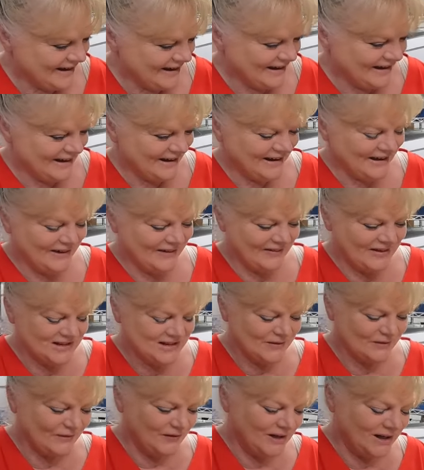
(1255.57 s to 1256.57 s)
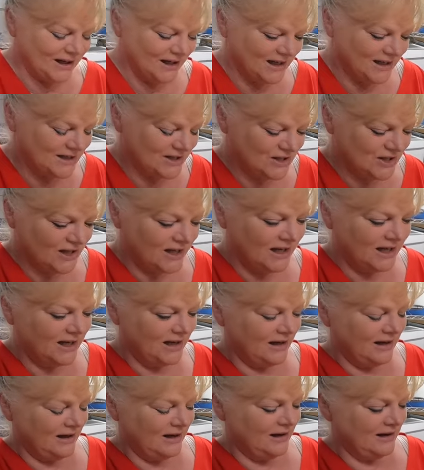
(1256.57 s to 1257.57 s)
Oh, it's a funky
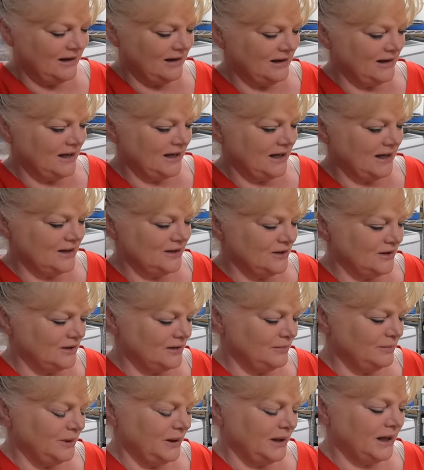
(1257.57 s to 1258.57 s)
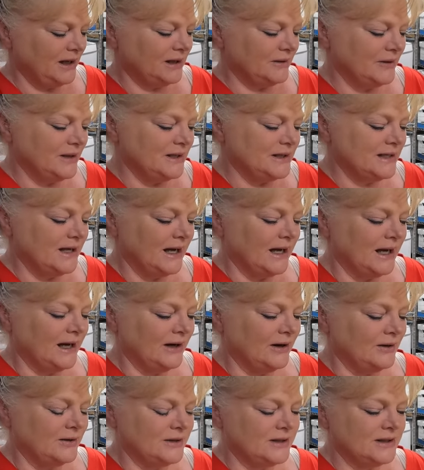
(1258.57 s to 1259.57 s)
chicken, and I took the batteries
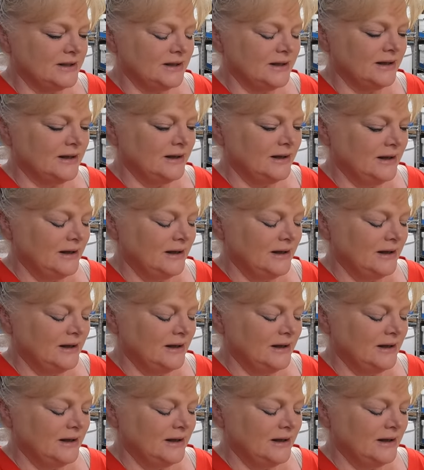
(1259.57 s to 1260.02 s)
out.